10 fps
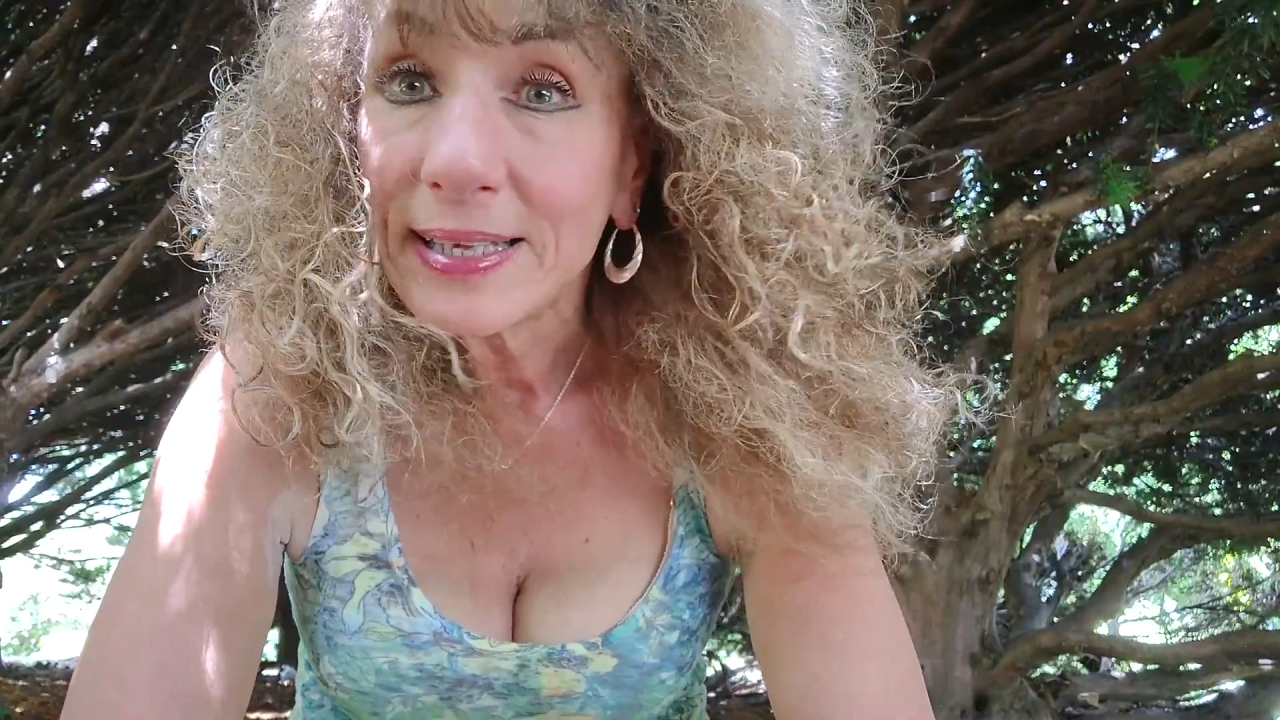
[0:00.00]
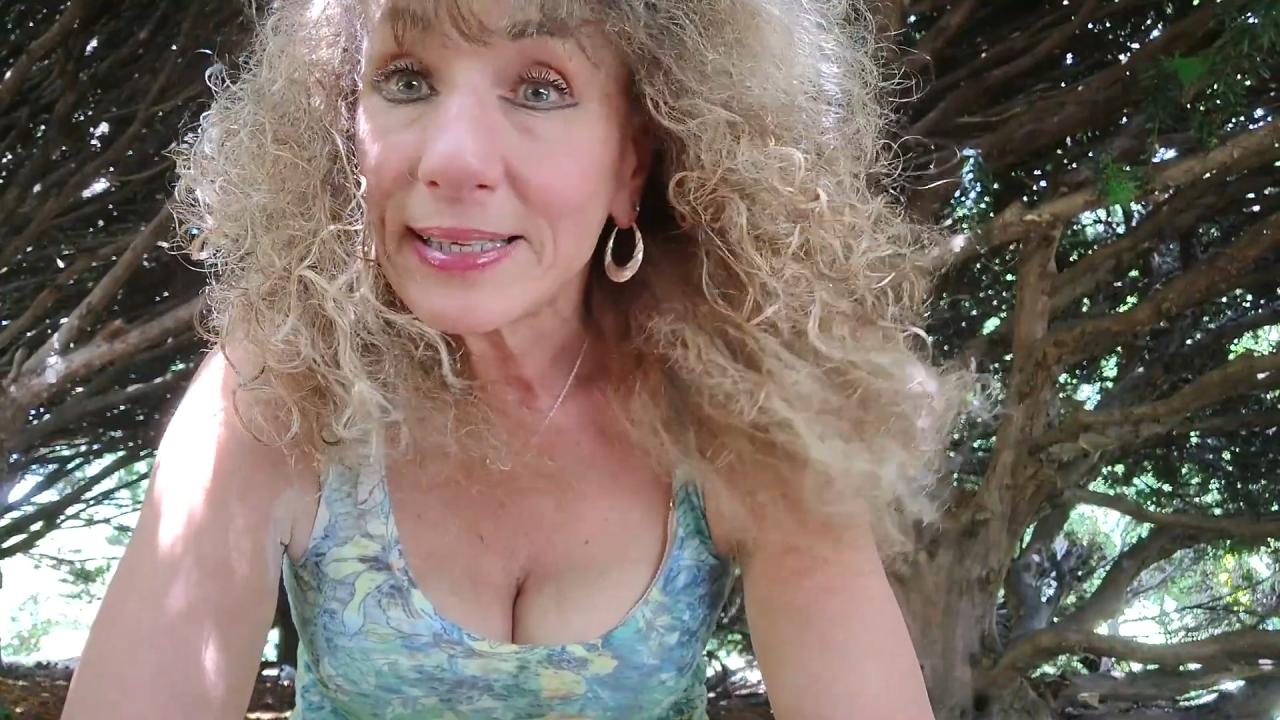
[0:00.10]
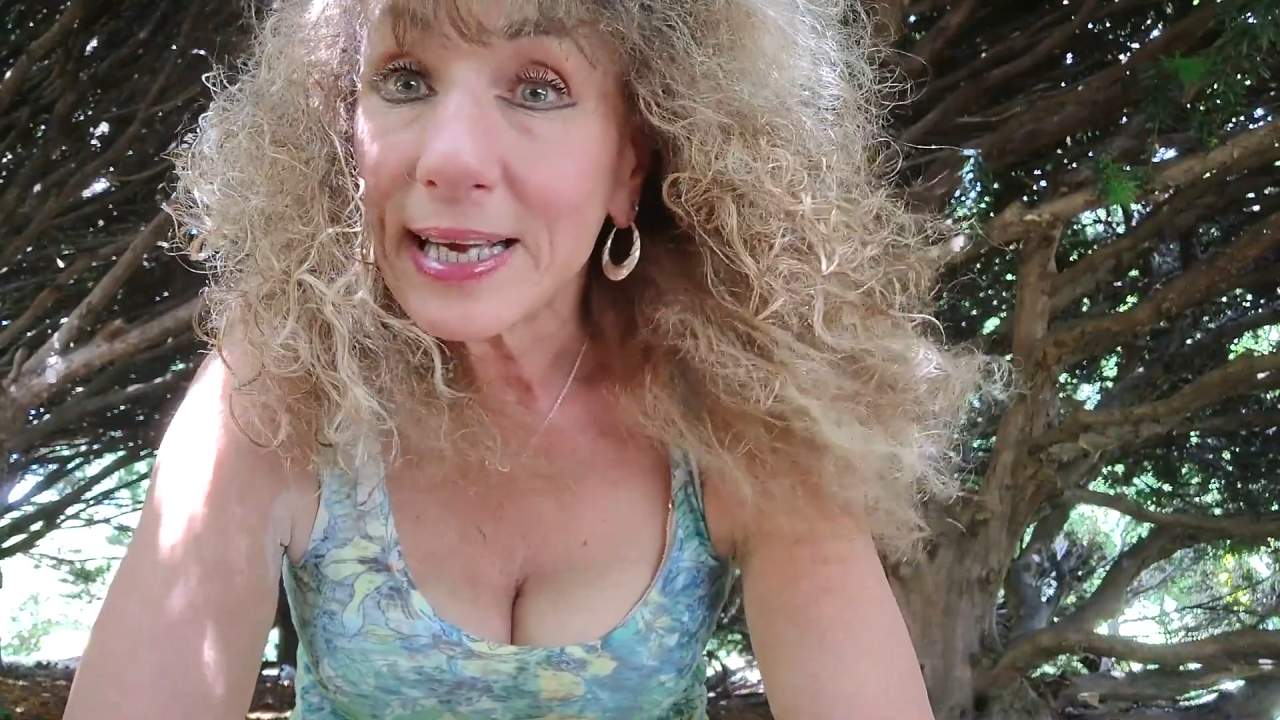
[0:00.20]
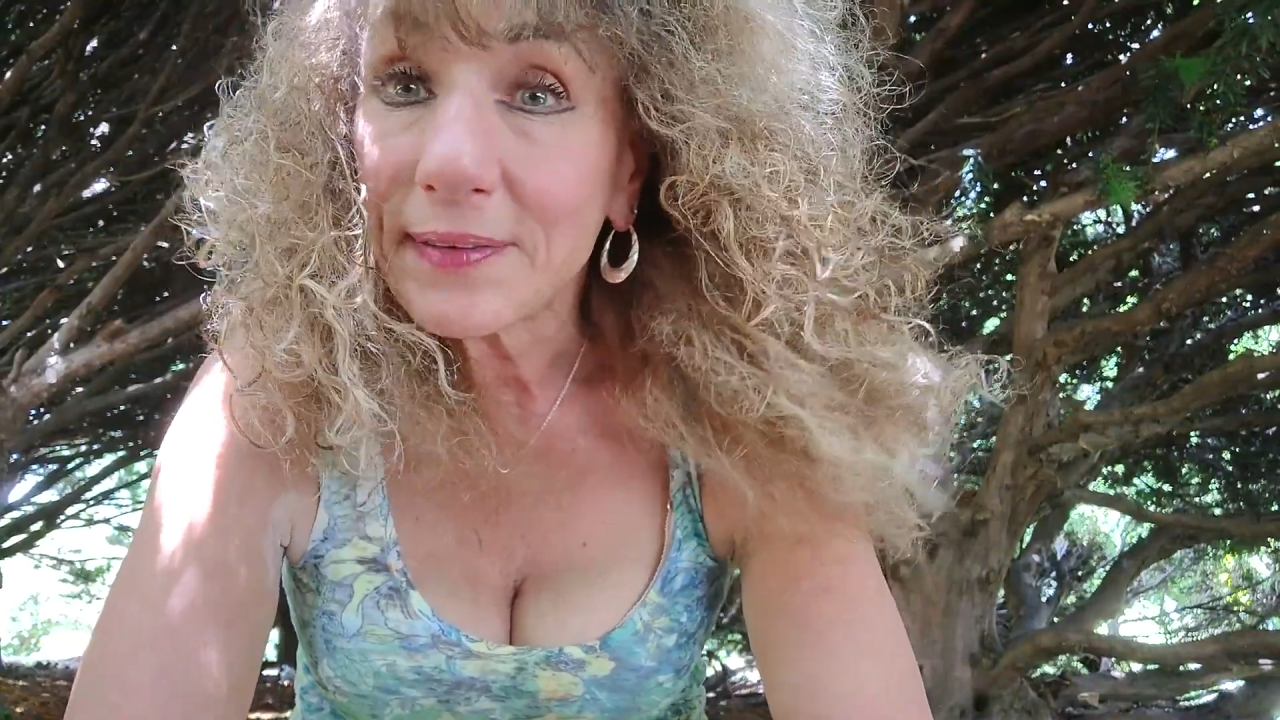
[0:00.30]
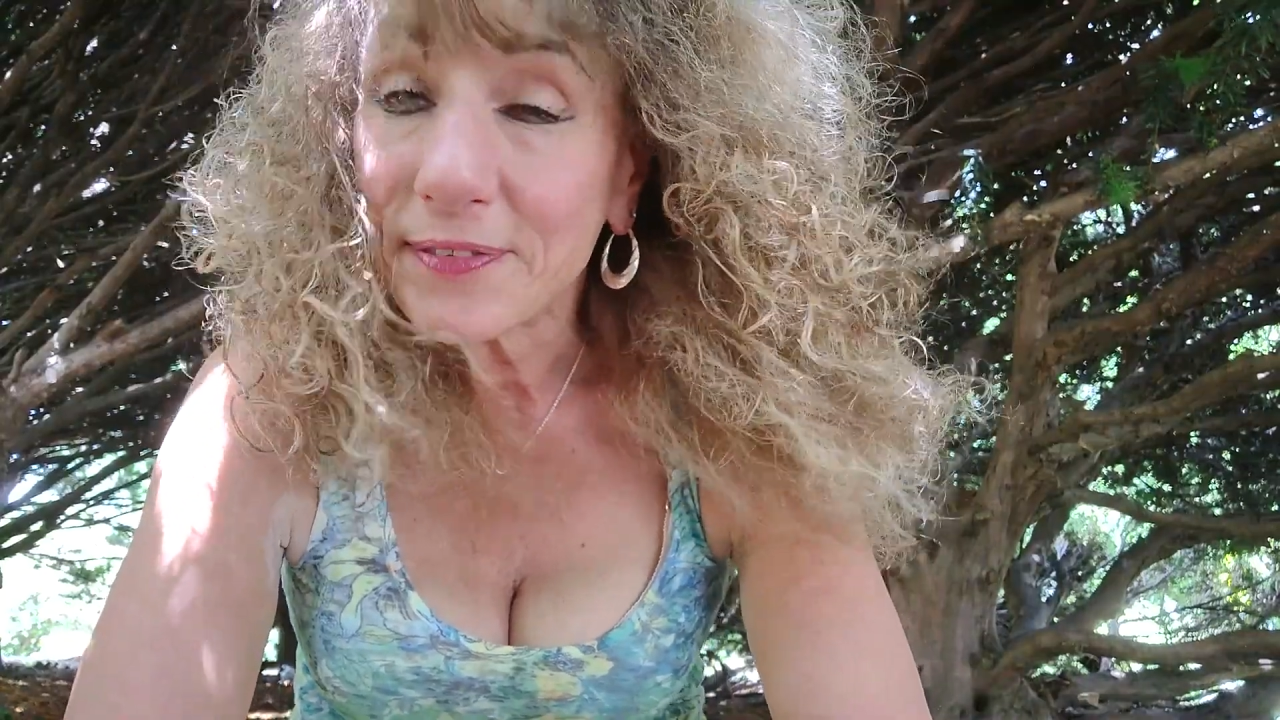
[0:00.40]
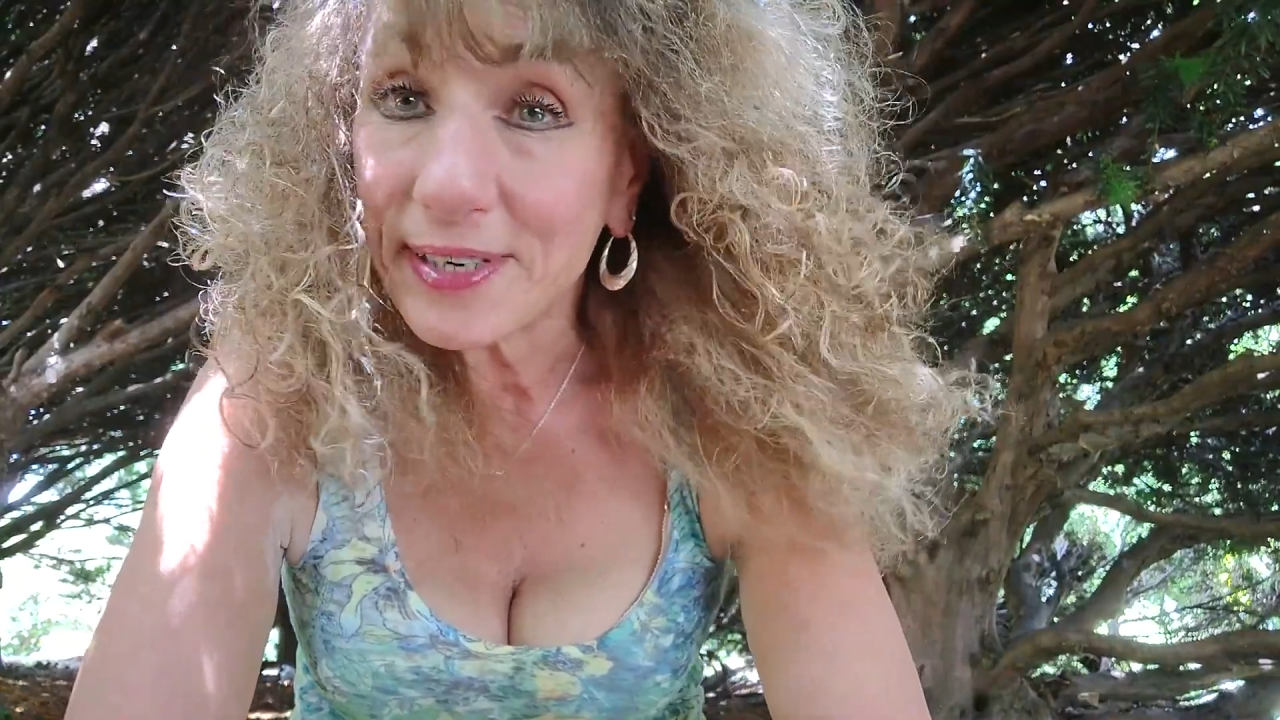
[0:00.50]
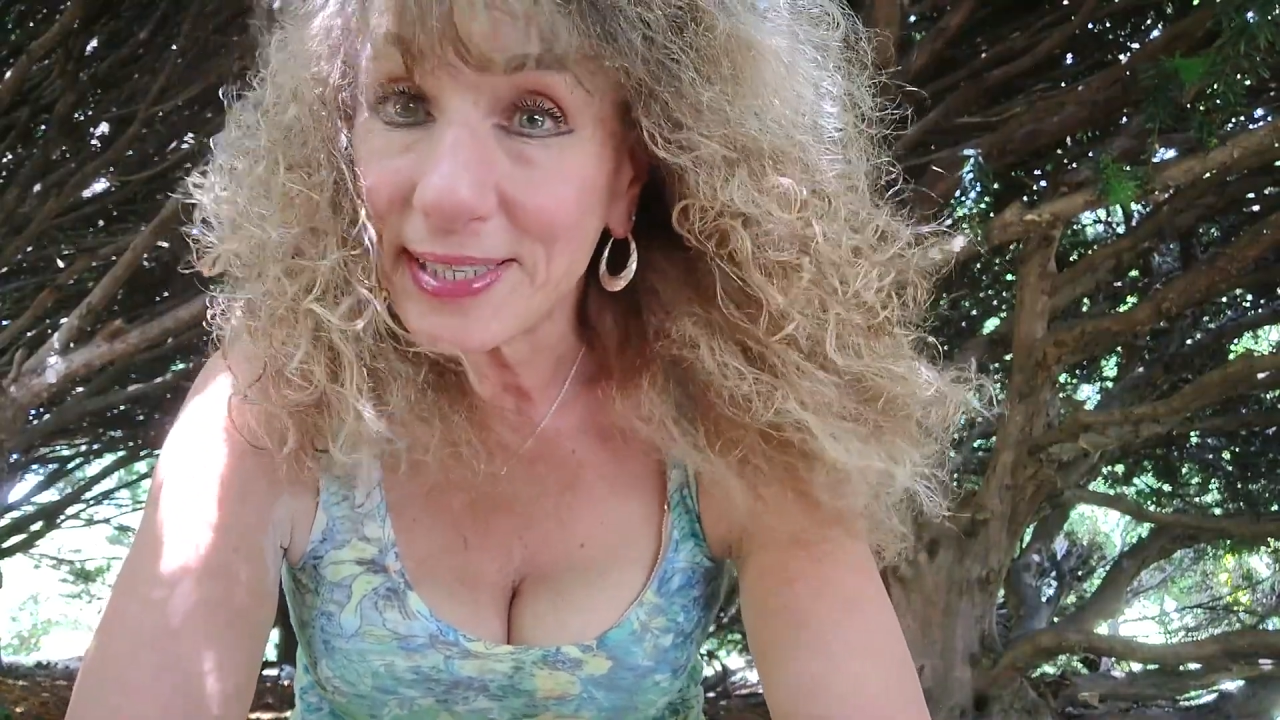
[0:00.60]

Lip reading: Like, for